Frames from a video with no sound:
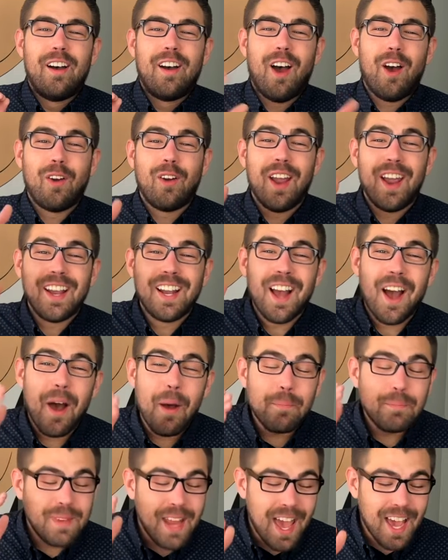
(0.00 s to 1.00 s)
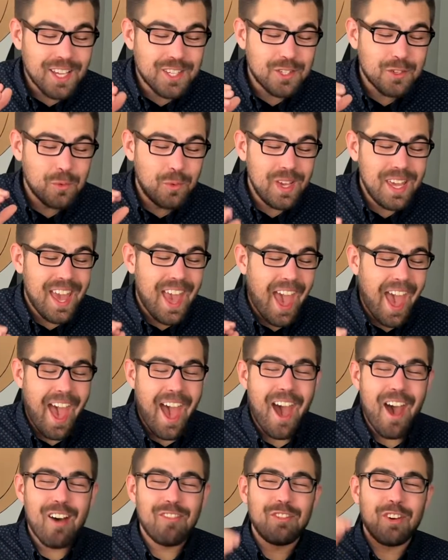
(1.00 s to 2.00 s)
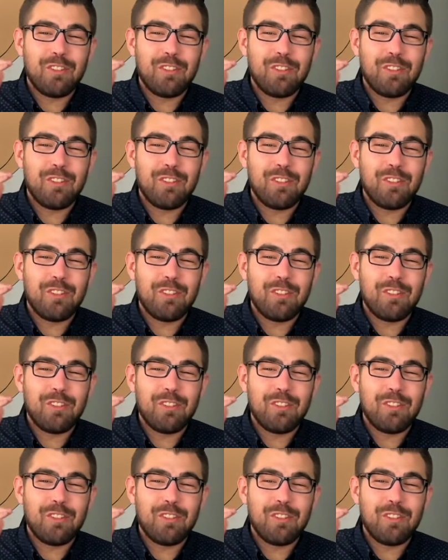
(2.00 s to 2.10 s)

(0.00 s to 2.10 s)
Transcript: All right, up next we have